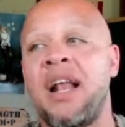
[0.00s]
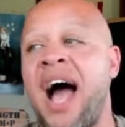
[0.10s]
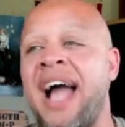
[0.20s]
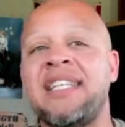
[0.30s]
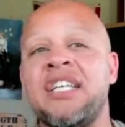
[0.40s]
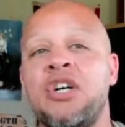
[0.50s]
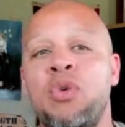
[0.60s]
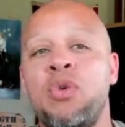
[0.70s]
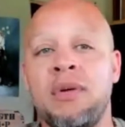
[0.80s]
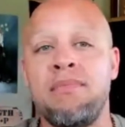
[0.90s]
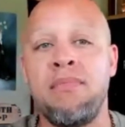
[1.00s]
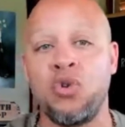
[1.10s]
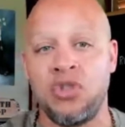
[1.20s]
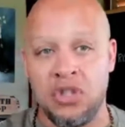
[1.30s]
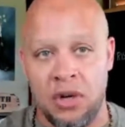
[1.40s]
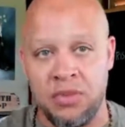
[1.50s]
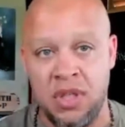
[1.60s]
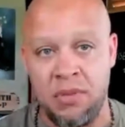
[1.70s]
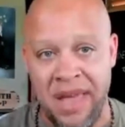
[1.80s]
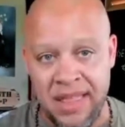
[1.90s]
that I deal with the most in
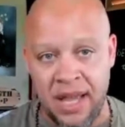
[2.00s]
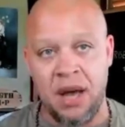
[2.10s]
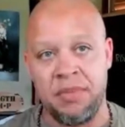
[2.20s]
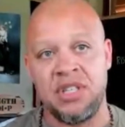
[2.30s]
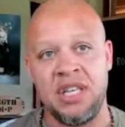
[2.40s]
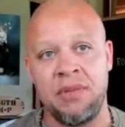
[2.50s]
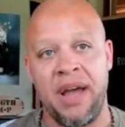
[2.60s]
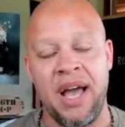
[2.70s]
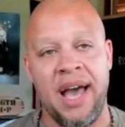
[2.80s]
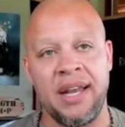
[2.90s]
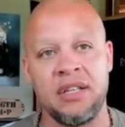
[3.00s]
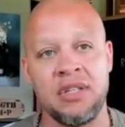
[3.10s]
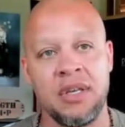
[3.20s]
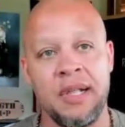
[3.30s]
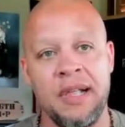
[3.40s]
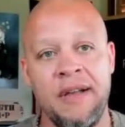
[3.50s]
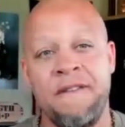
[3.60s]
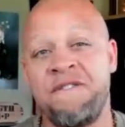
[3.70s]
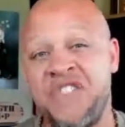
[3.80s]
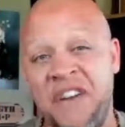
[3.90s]
terms of the men that come and seek my guidance.
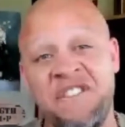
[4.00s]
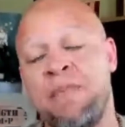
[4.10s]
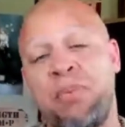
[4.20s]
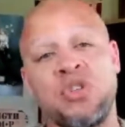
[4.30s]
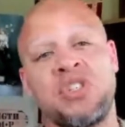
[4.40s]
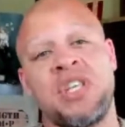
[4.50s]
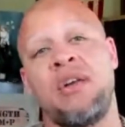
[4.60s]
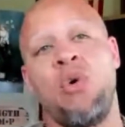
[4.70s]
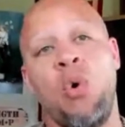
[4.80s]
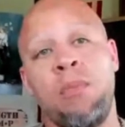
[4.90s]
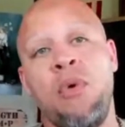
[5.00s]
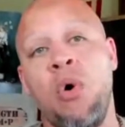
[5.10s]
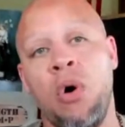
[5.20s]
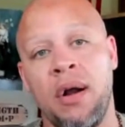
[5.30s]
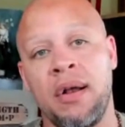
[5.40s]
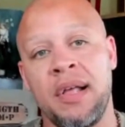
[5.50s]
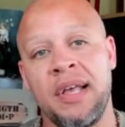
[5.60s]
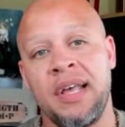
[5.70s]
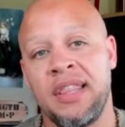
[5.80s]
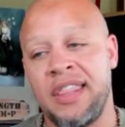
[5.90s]
50% or more,
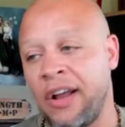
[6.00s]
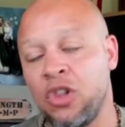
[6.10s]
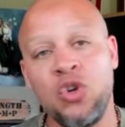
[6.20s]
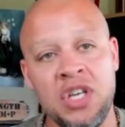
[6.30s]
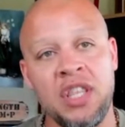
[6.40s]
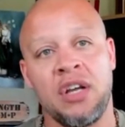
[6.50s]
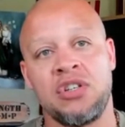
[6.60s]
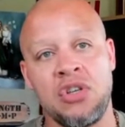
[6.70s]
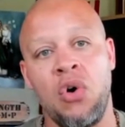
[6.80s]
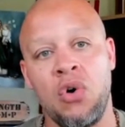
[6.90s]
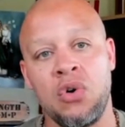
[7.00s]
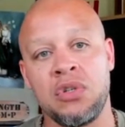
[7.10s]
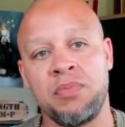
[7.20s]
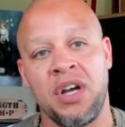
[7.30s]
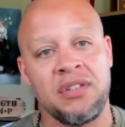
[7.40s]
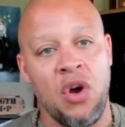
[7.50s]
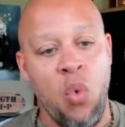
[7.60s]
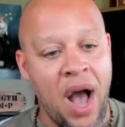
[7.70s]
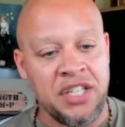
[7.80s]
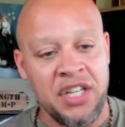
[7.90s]
they're losing their souls because they're
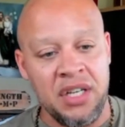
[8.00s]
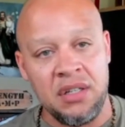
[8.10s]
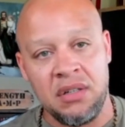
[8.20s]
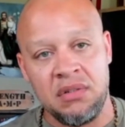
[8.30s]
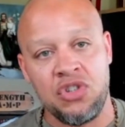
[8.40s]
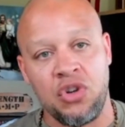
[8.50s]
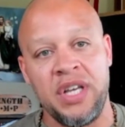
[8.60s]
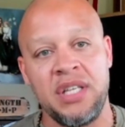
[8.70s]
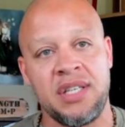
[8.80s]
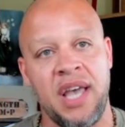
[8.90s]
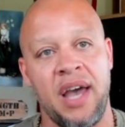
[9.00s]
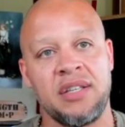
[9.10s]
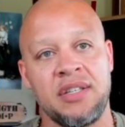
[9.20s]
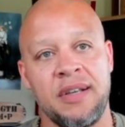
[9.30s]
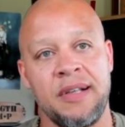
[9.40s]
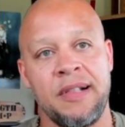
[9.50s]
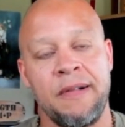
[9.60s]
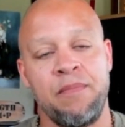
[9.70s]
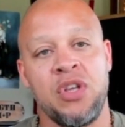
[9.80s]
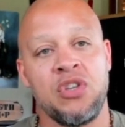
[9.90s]
watching screen sex.
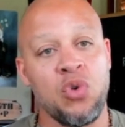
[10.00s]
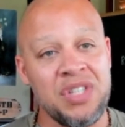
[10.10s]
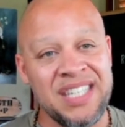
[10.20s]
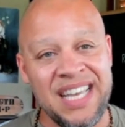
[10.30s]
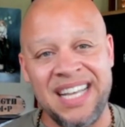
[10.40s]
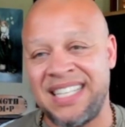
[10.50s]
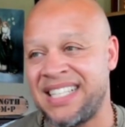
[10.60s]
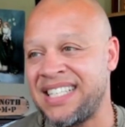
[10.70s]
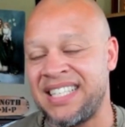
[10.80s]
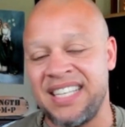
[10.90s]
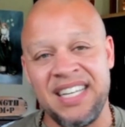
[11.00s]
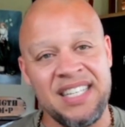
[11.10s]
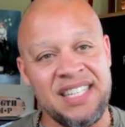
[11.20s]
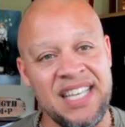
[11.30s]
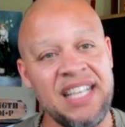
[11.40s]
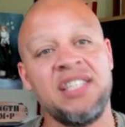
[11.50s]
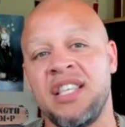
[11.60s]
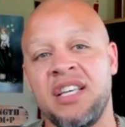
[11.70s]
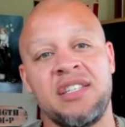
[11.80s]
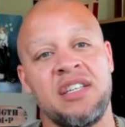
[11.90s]
So it's it's it's sins
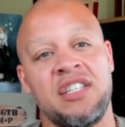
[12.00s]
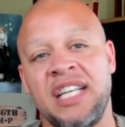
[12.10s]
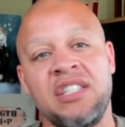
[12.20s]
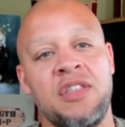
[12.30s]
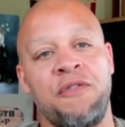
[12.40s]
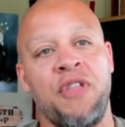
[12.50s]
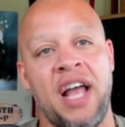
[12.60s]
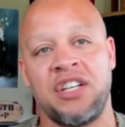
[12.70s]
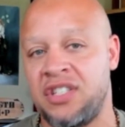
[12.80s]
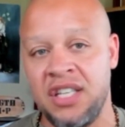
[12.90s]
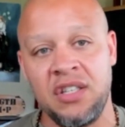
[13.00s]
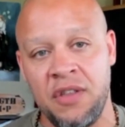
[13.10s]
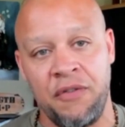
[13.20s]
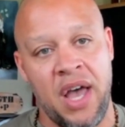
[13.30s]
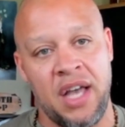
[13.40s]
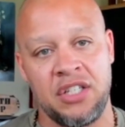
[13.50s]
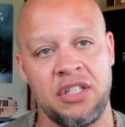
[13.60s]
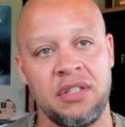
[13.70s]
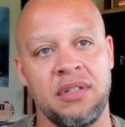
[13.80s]
of the sins of the flesh, sins of the flesh.